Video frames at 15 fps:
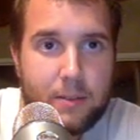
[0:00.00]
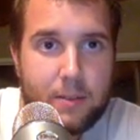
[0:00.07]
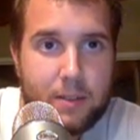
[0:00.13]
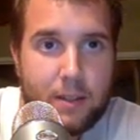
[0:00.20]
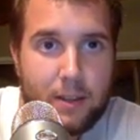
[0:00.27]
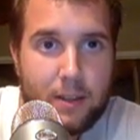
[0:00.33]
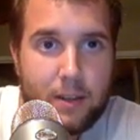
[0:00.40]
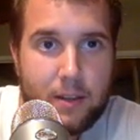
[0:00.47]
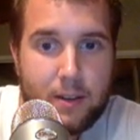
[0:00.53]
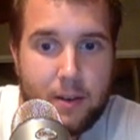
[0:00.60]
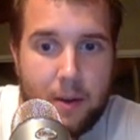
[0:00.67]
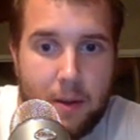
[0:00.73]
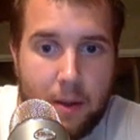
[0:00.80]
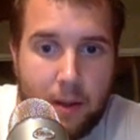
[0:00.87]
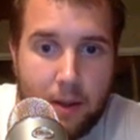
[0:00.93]
was deleted.
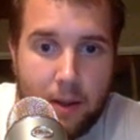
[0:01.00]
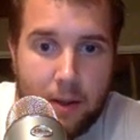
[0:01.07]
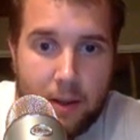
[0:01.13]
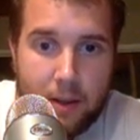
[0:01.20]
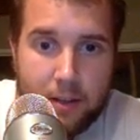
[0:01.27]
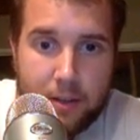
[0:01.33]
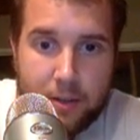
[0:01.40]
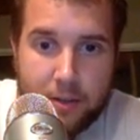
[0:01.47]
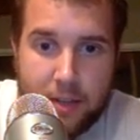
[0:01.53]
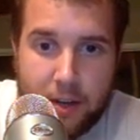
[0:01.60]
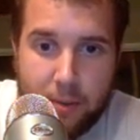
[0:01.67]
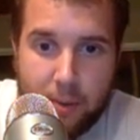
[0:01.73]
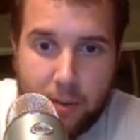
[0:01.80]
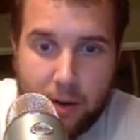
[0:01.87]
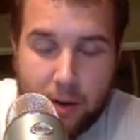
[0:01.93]
So it said
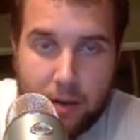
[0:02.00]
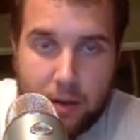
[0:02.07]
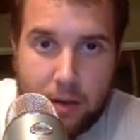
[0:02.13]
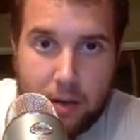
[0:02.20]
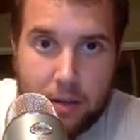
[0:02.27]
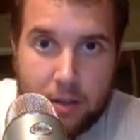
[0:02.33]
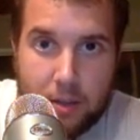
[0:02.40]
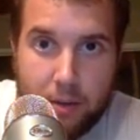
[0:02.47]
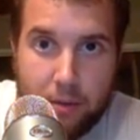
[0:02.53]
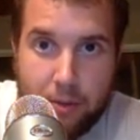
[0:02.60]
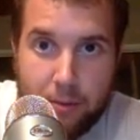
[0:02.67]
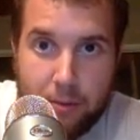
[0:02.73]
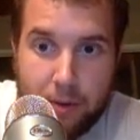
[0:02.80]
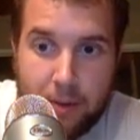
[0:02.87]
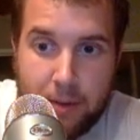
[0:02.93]
it worked. So
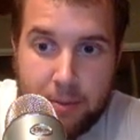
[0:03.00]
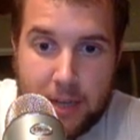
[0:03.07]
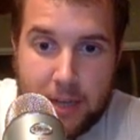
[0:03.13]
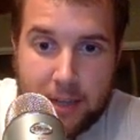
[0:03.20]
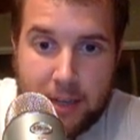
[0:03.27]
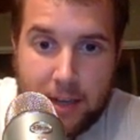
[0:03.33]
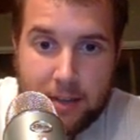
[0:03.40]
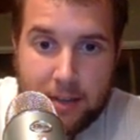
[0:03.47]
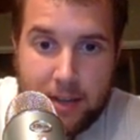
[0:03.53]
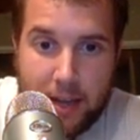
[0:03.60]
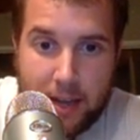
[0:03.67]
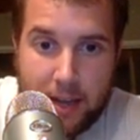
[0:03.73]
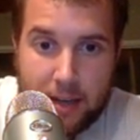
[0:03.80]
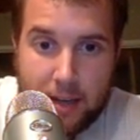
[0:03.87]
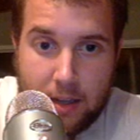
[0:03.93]
3 projectiles
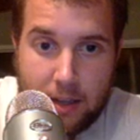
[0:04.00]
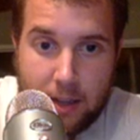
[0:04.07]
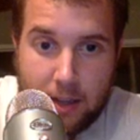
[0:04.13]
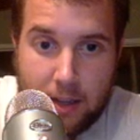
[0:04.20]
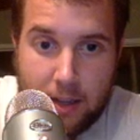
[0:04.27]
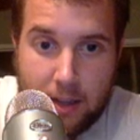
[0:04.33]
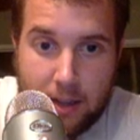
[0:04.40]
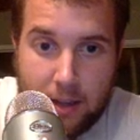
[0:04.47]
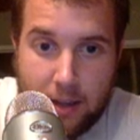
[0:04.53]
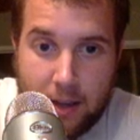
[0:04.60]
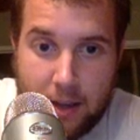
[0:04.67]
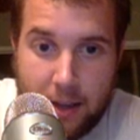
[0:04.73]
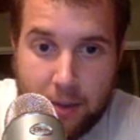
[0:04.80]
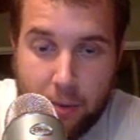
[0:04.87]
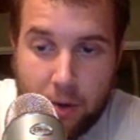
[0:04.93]
hit,
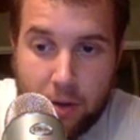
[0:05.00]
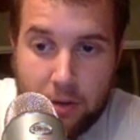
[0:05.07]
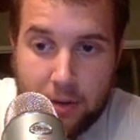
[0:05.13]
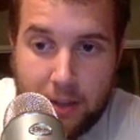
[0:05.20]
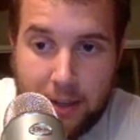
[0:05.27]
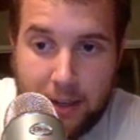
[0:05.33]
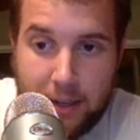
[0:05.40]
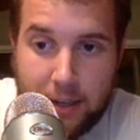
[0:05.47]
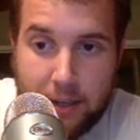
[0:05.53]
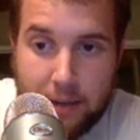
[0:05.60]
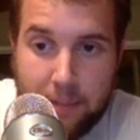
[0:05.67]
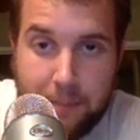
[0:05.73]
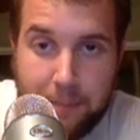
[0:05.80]
and they were all deleted.